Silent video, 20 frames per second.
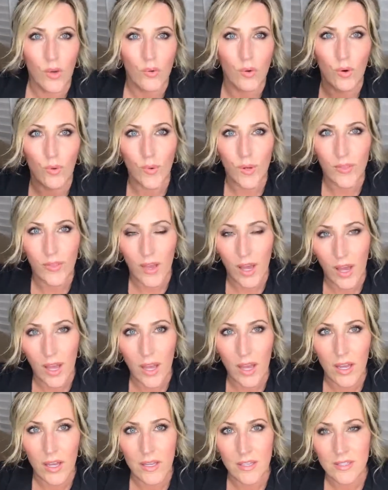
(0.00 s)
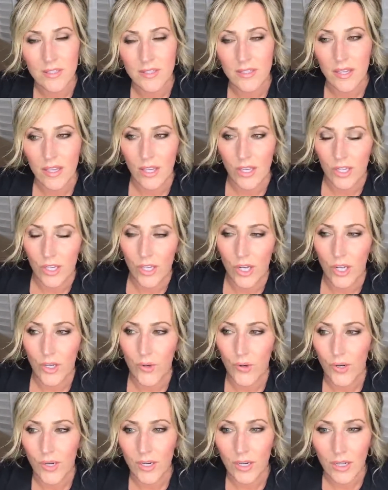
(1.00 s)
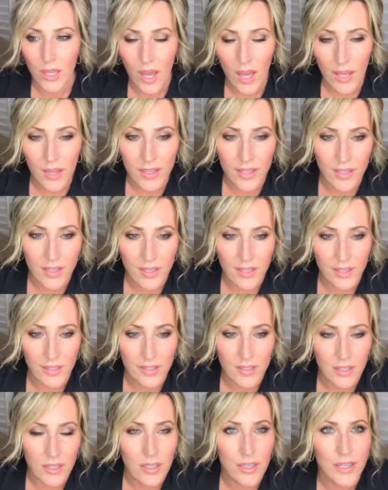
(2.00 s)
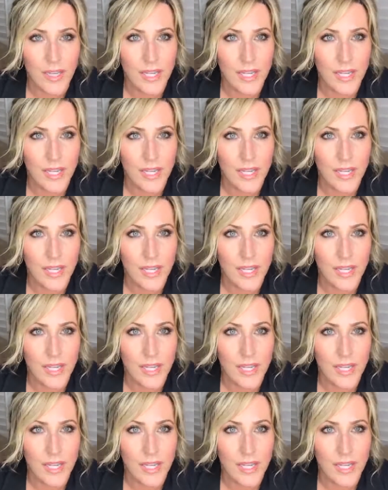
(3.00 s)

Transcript: Well, with us, you know, you're going to log in,